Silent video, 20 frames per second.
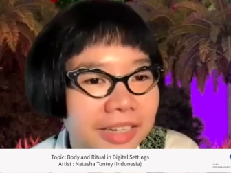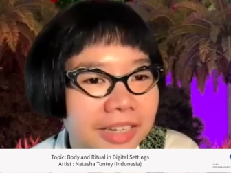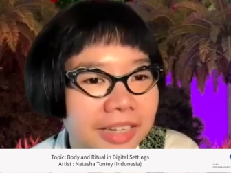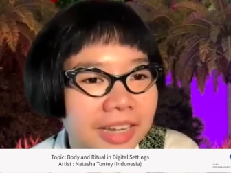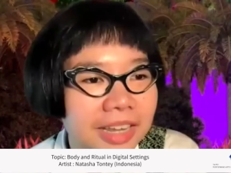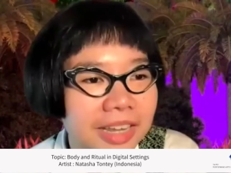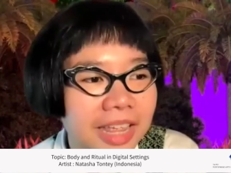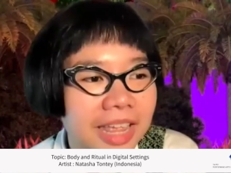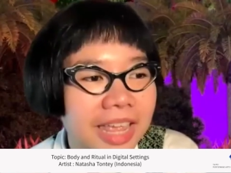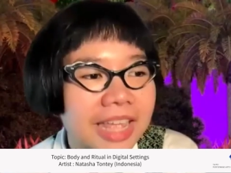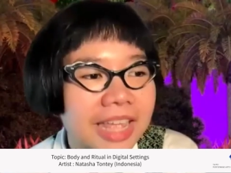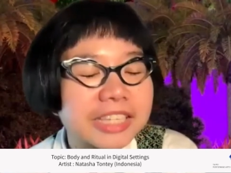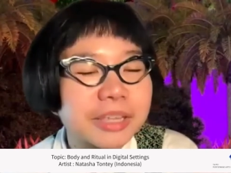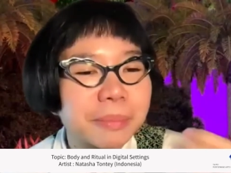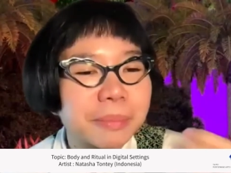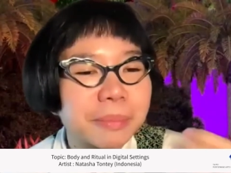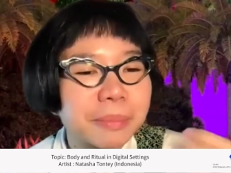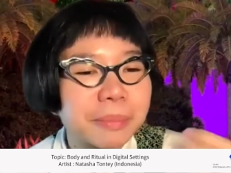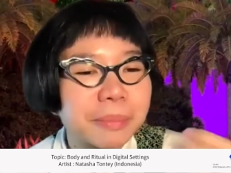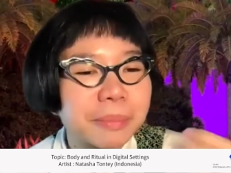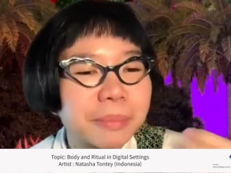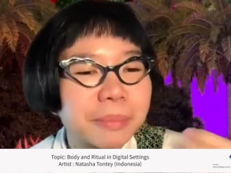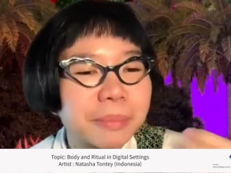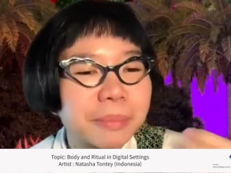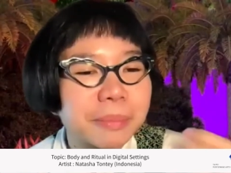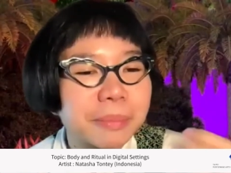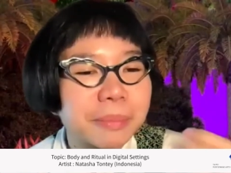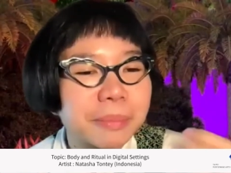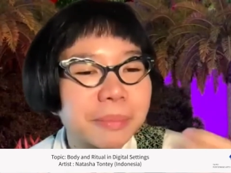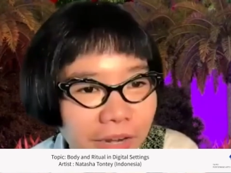it's a memory
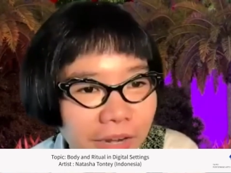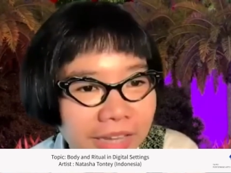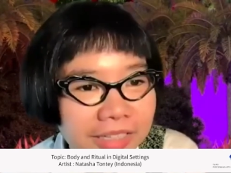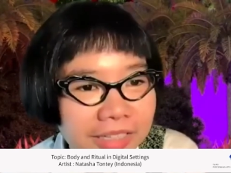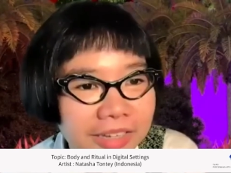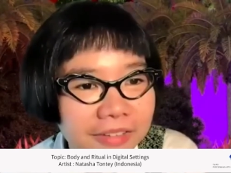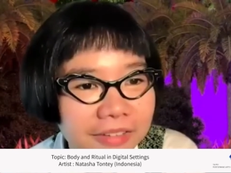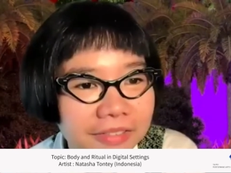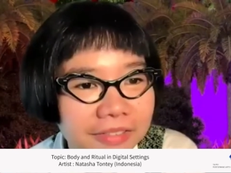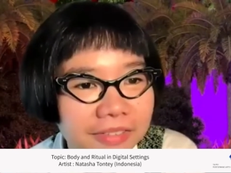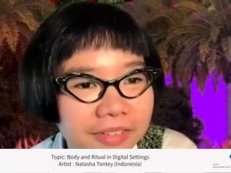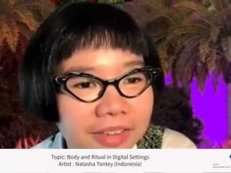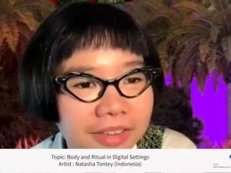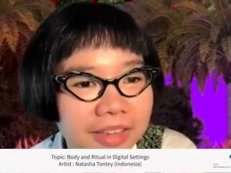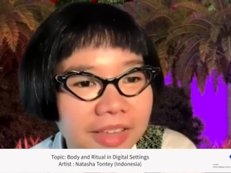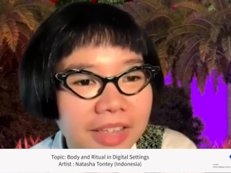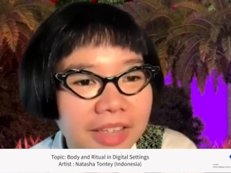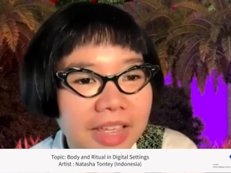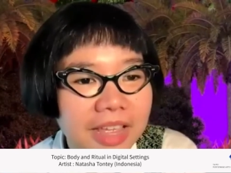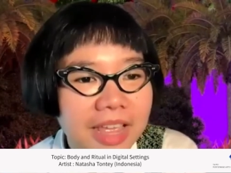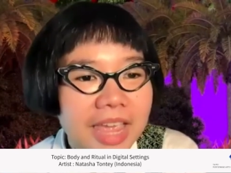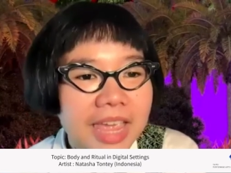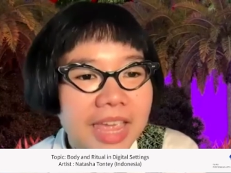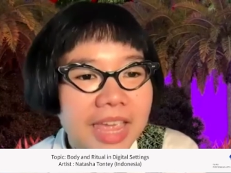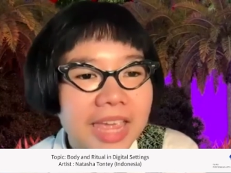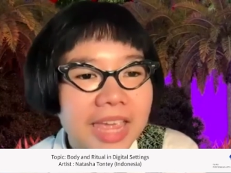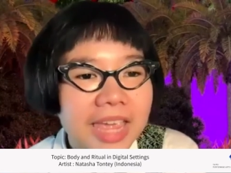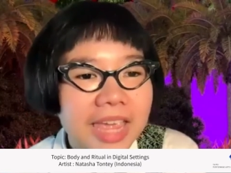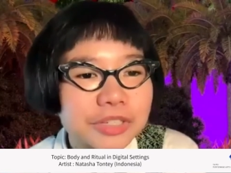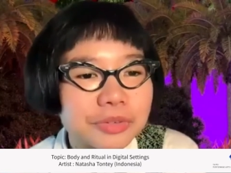collective.
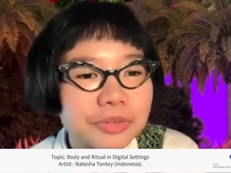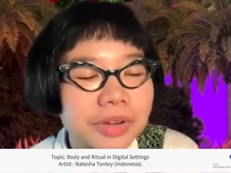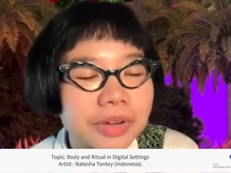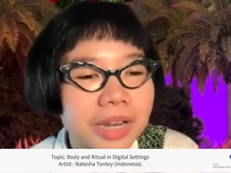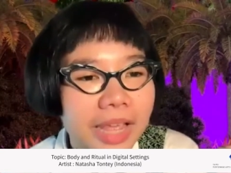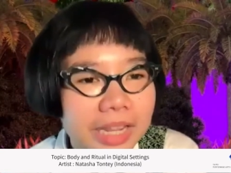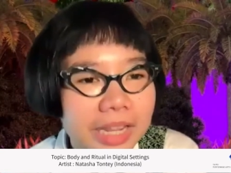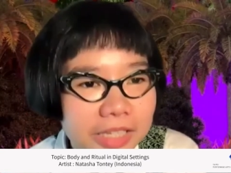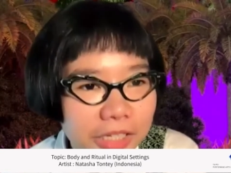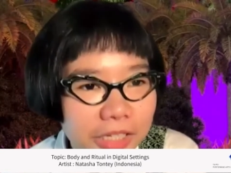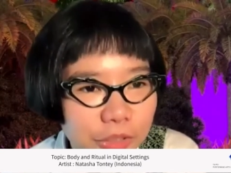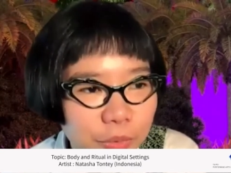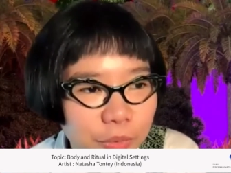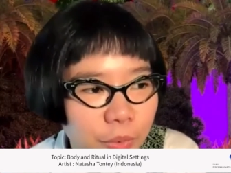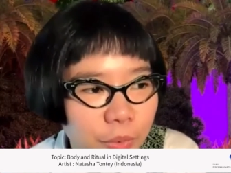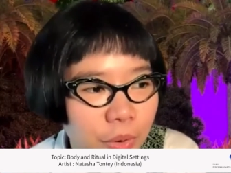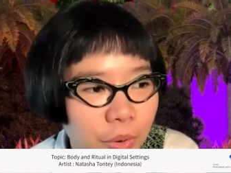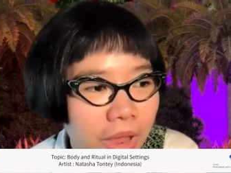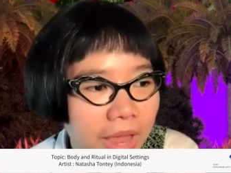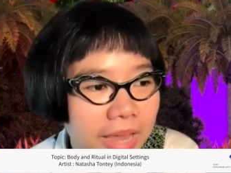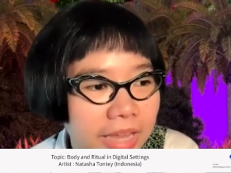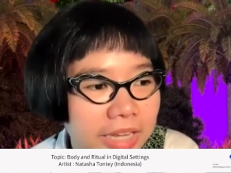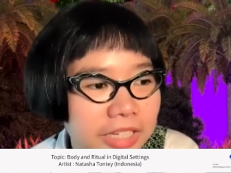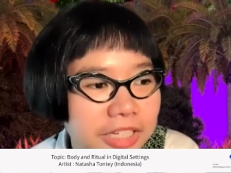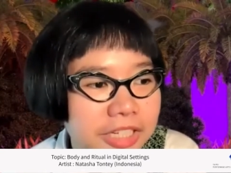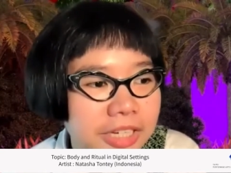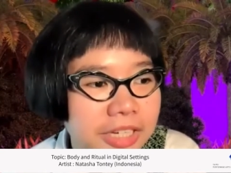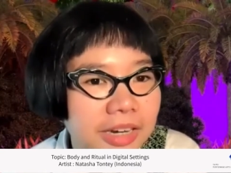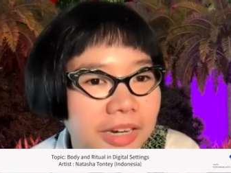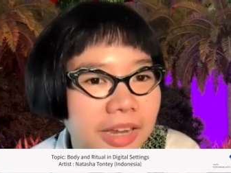It's related to
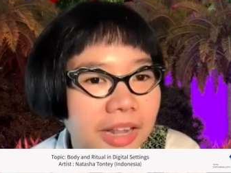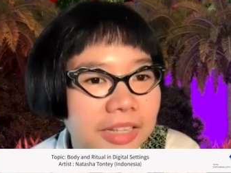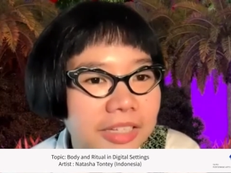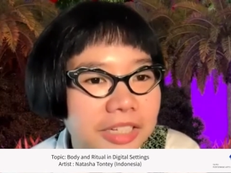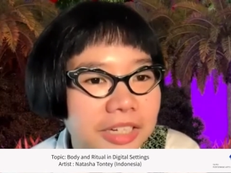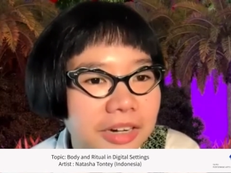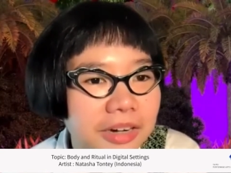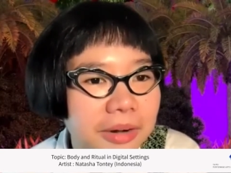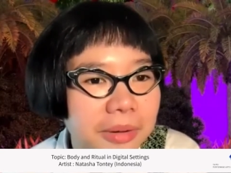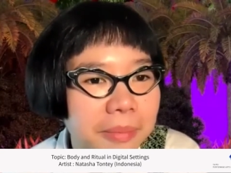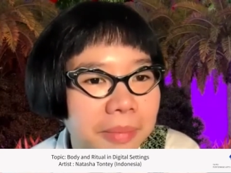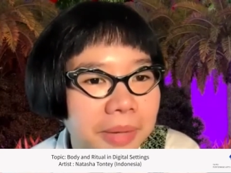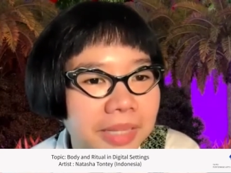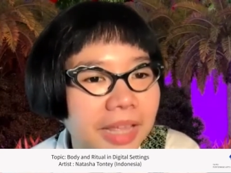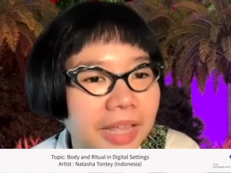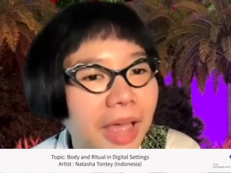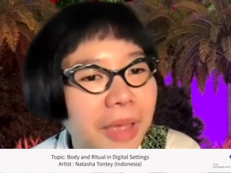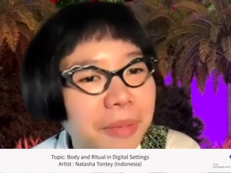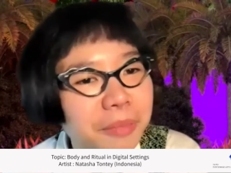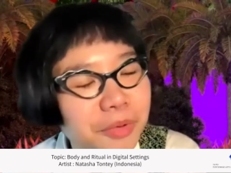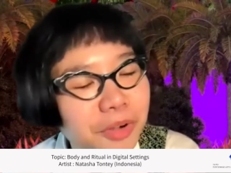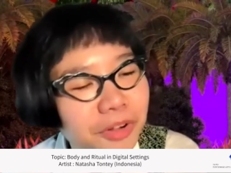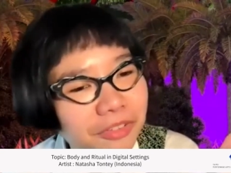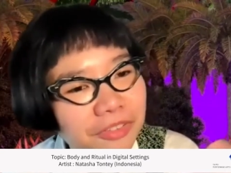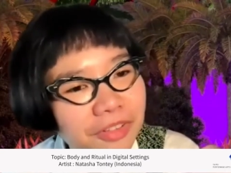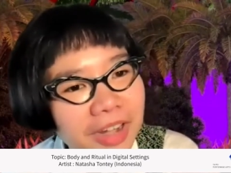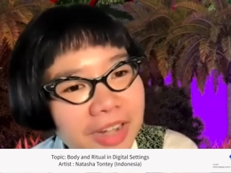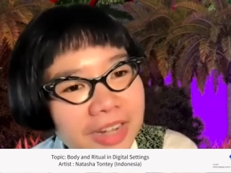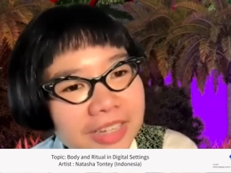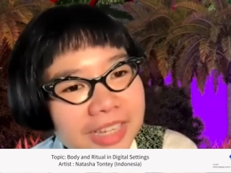ancient culture, but I'm
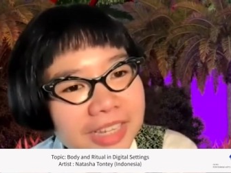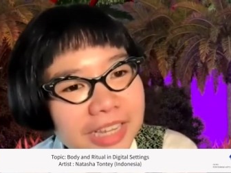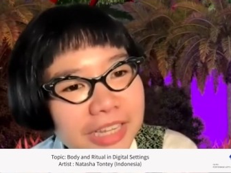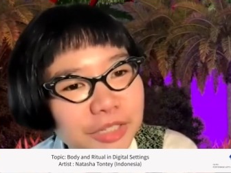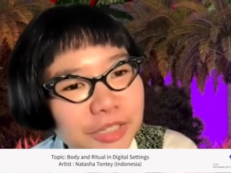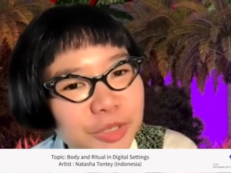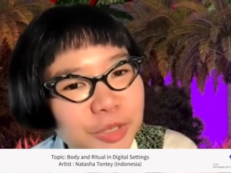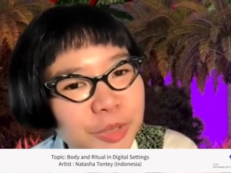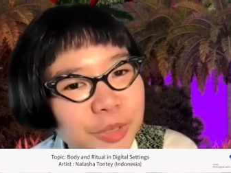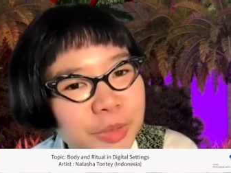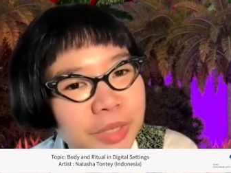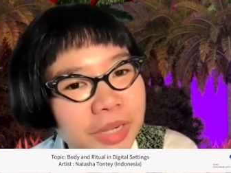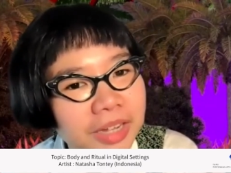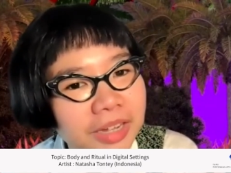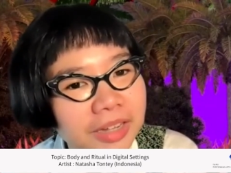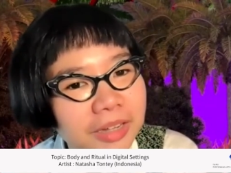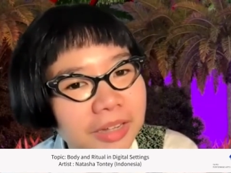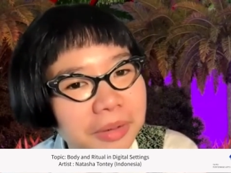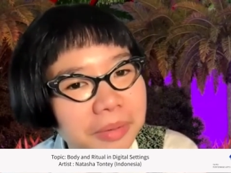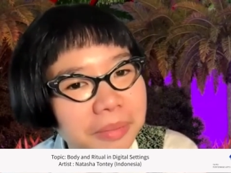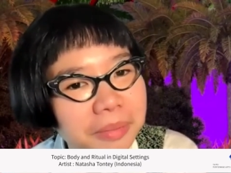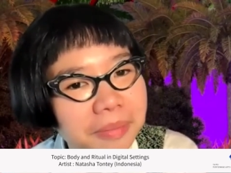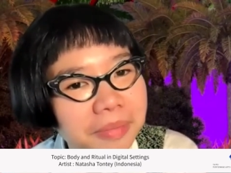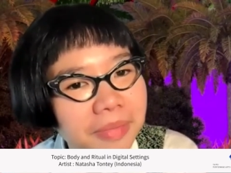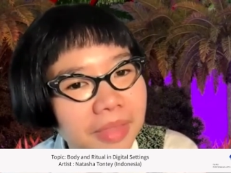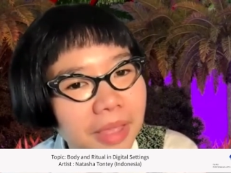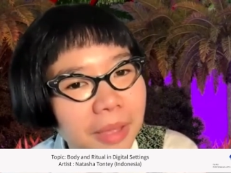referencing to a